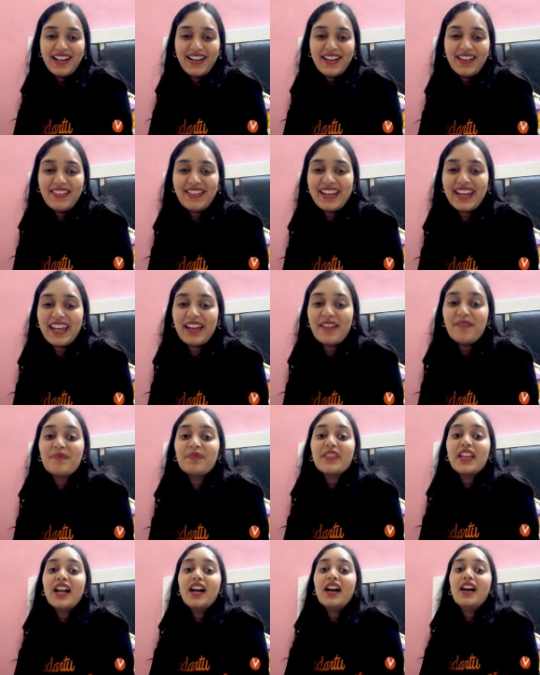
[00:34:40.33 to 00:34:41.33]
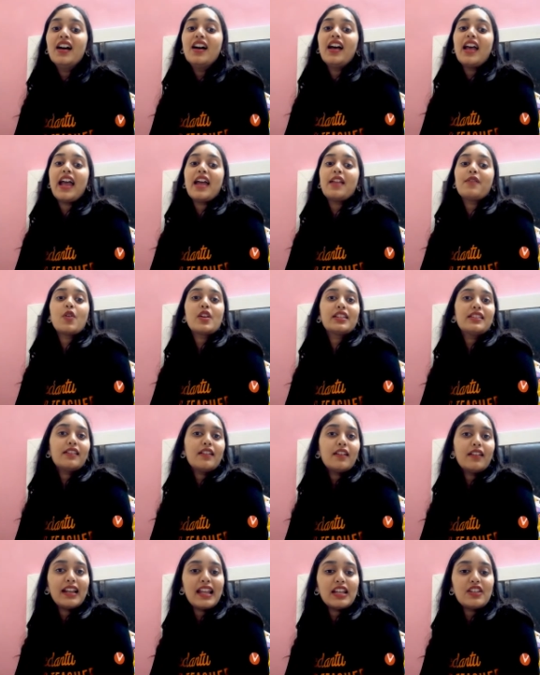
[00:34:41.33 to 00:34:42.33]
Okay. And what is a
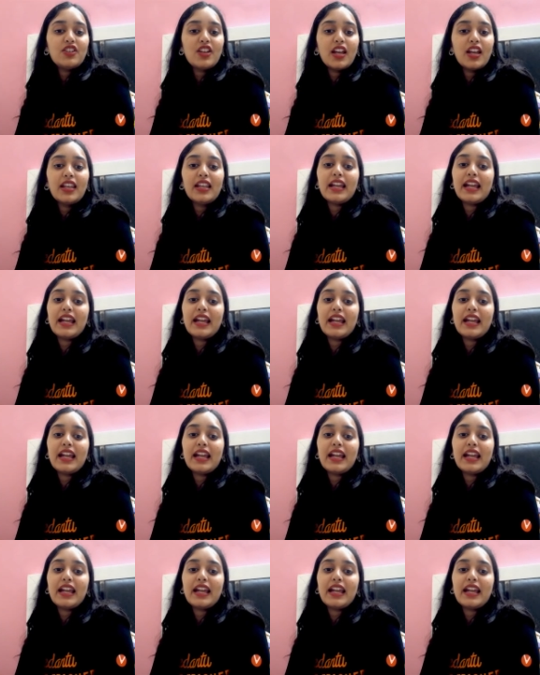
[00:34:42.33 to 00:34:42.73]
relation?